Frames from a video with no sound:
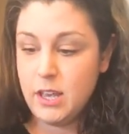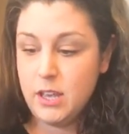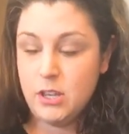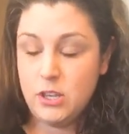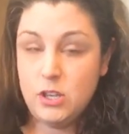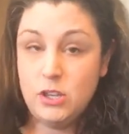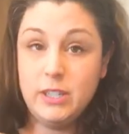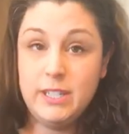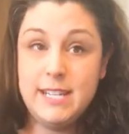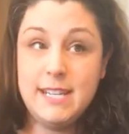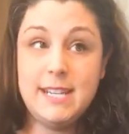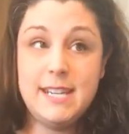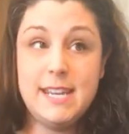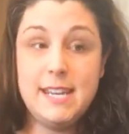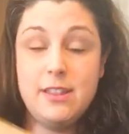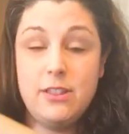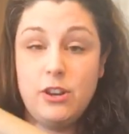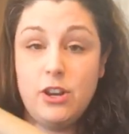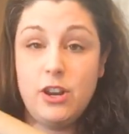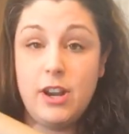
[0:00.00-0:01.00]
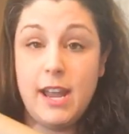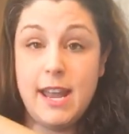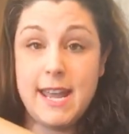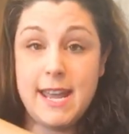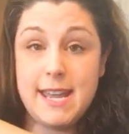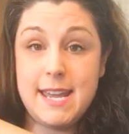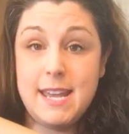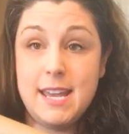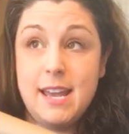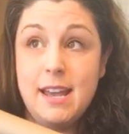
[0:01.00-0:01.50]
You'll need either
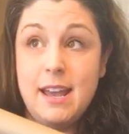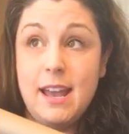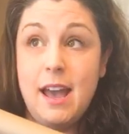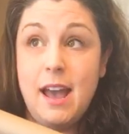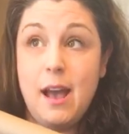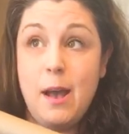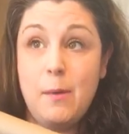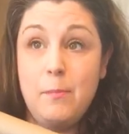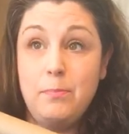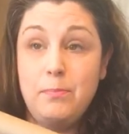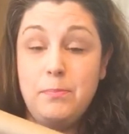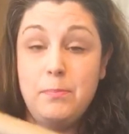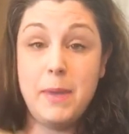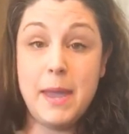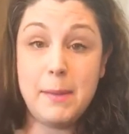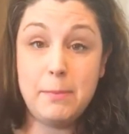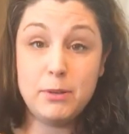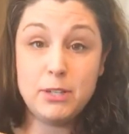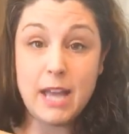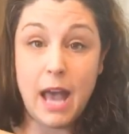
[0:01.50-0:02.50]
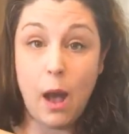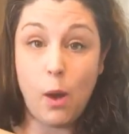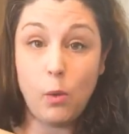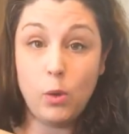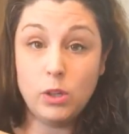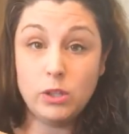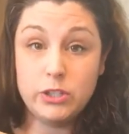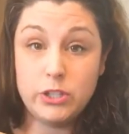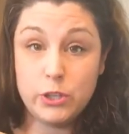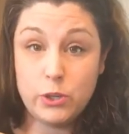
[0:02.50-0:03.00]
a paper
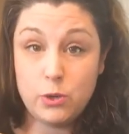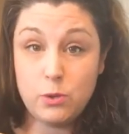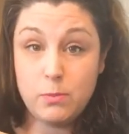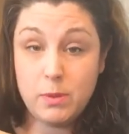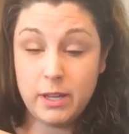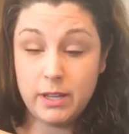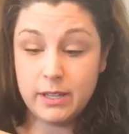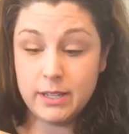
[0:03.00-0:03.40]
towel tube